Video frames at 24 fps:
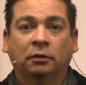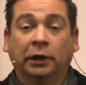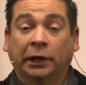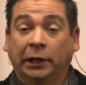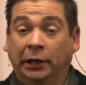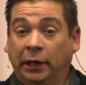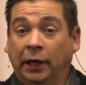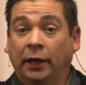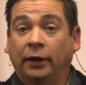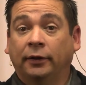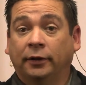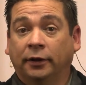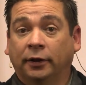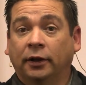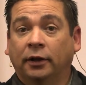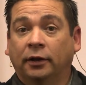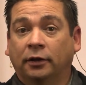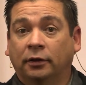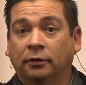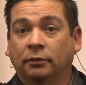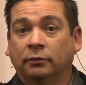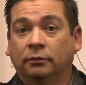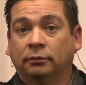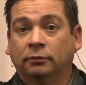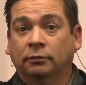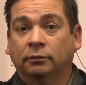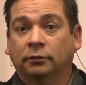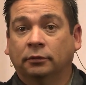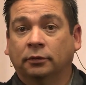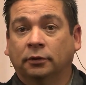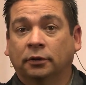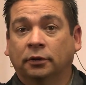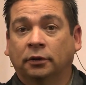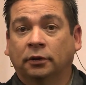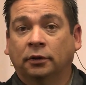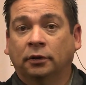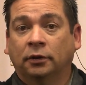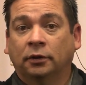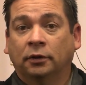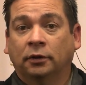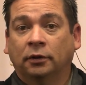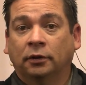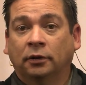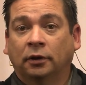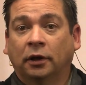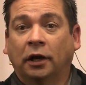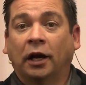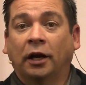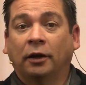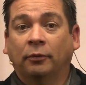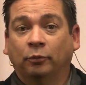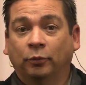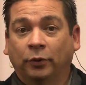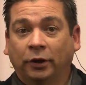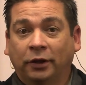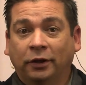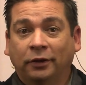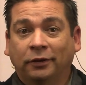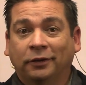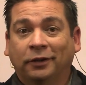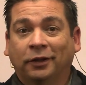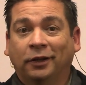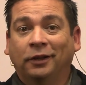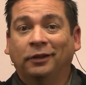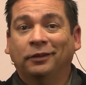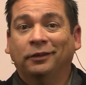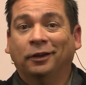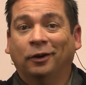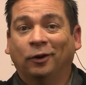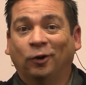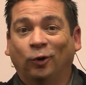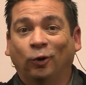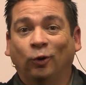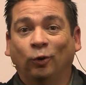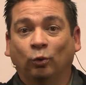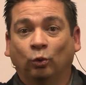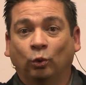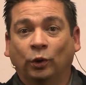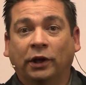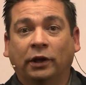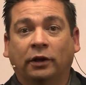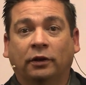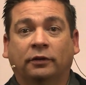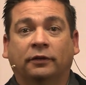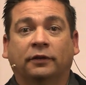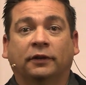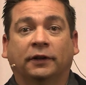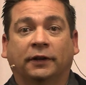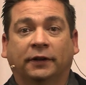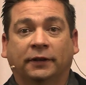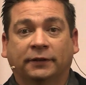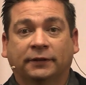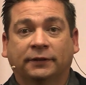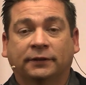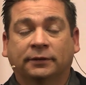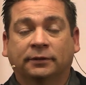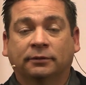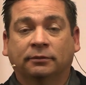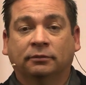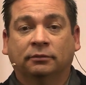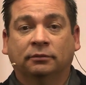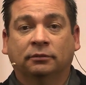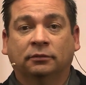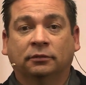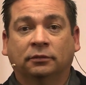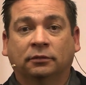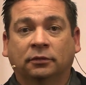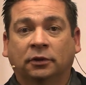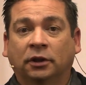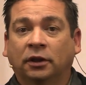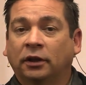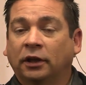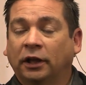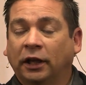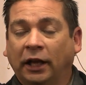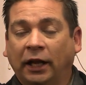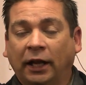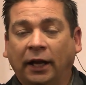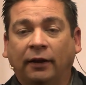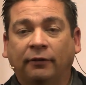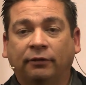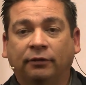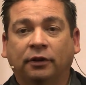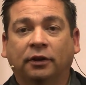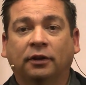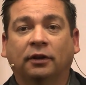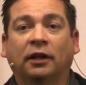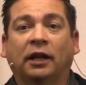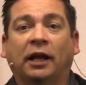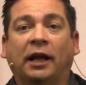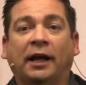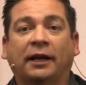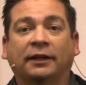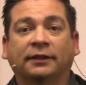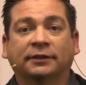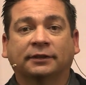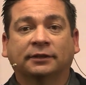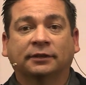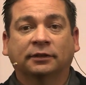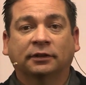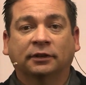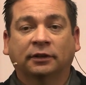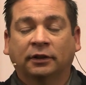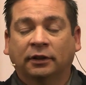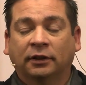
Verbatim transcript: And I did. I meditate the whole week on this. Every class,